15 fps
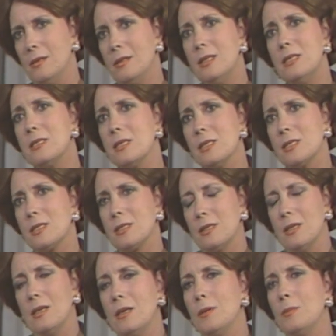This is
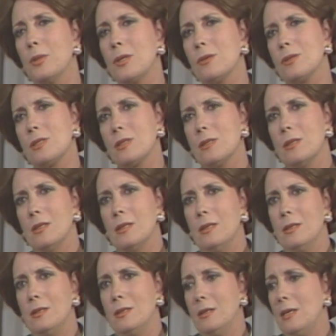because
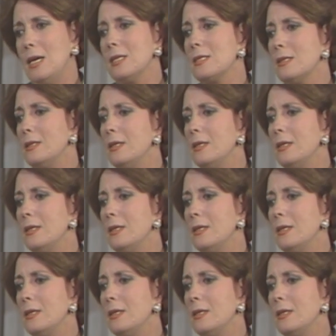as a